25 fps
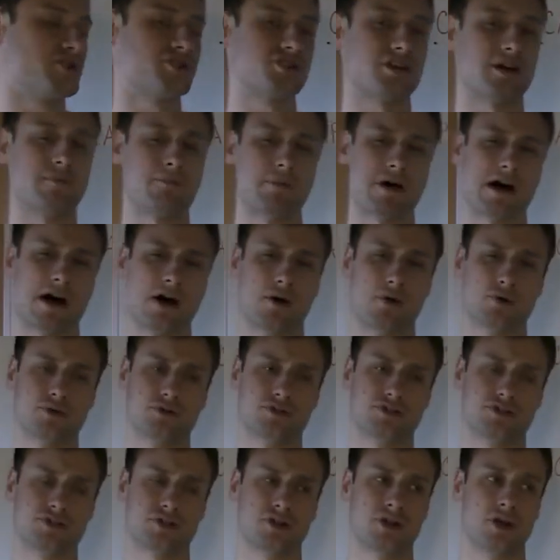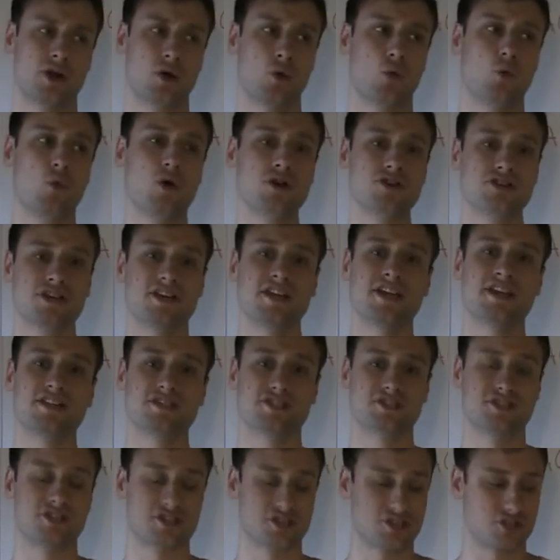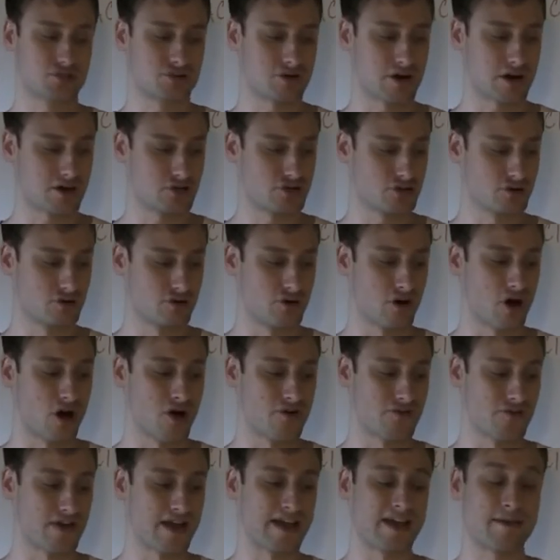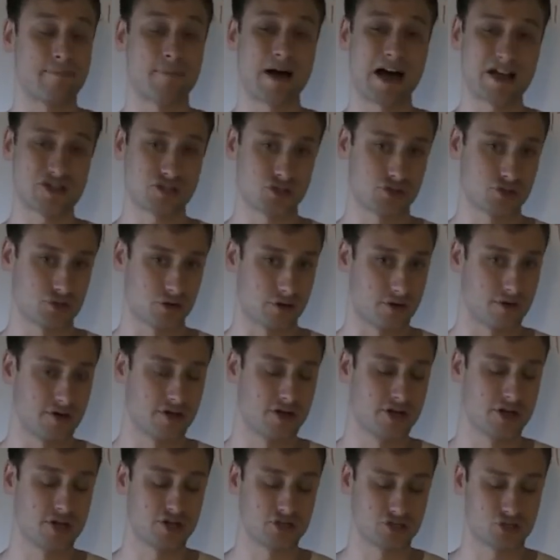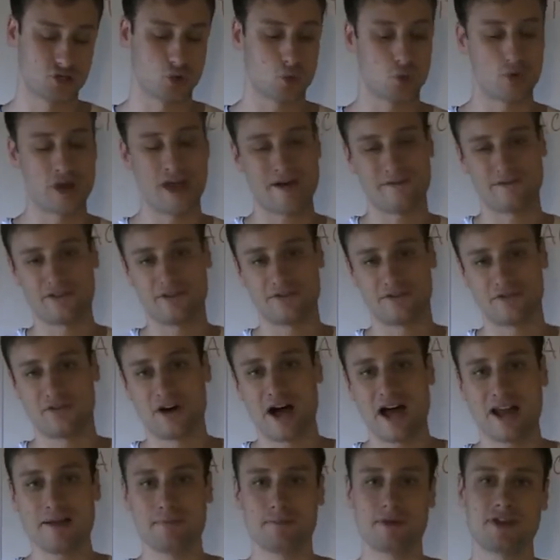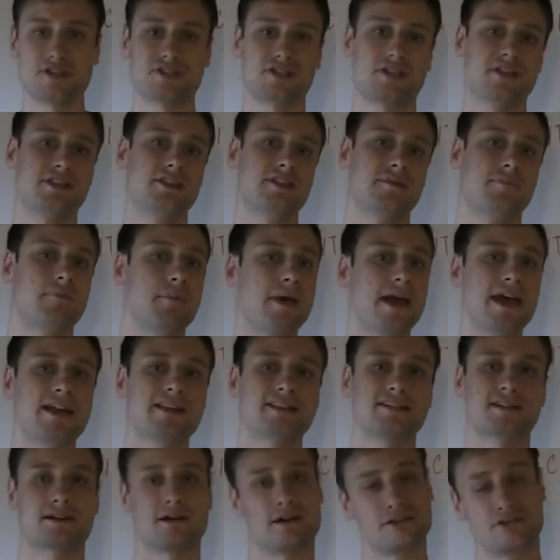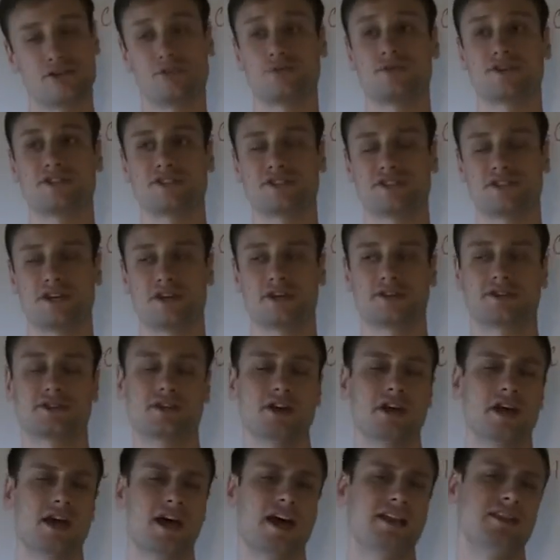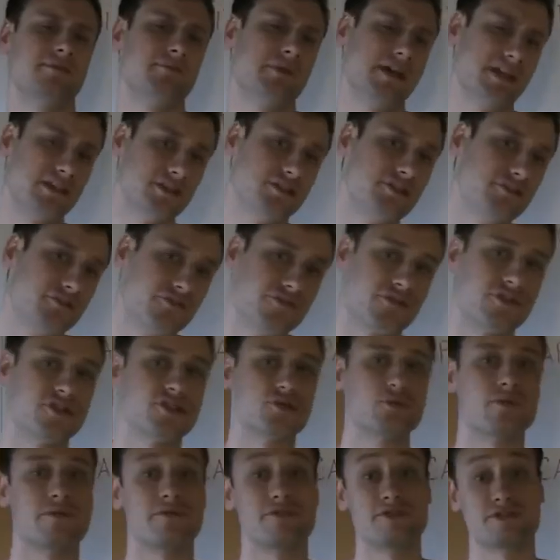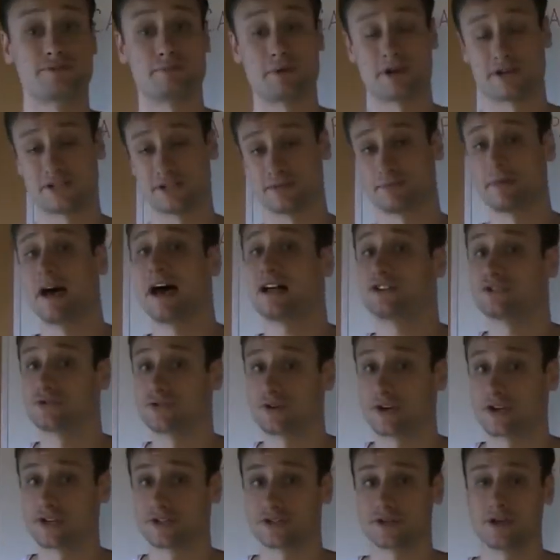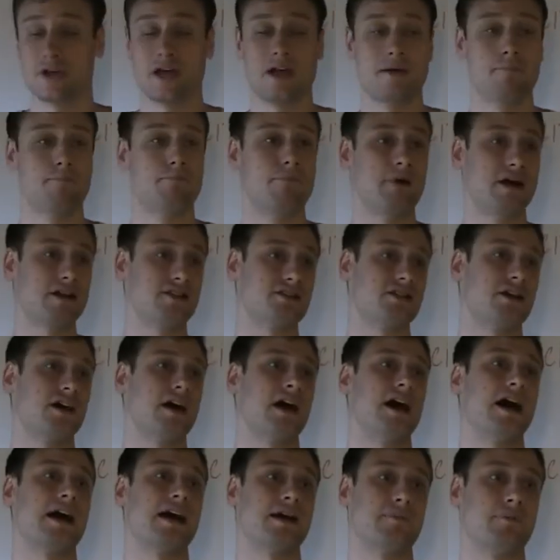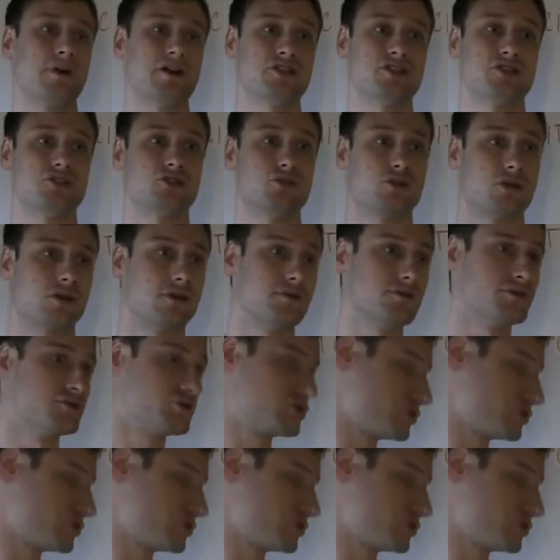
about what is the structure of a capacitor. So we have defined basically the main characteristics and the main difference with respect to batteries. But a capacitor,